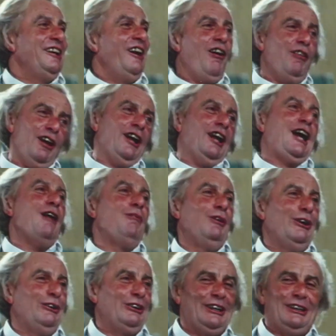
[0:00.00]
I've had a couple
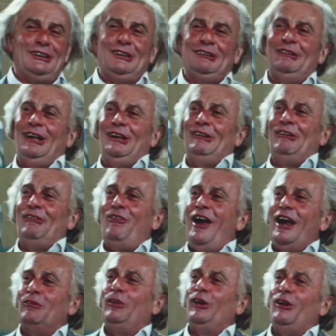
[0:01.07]
of drinks, as a matter of
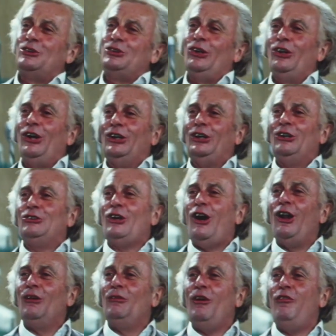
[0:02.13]
fact, but I've still got
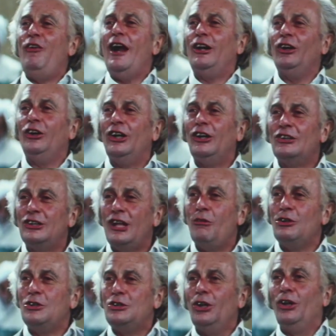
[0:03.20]
control of my faculties. They
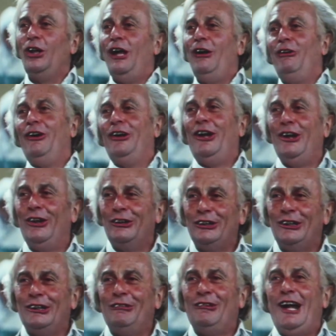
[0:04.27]
were still there when I looked
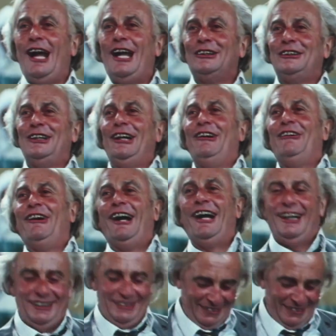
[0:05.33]
at them last, anyway.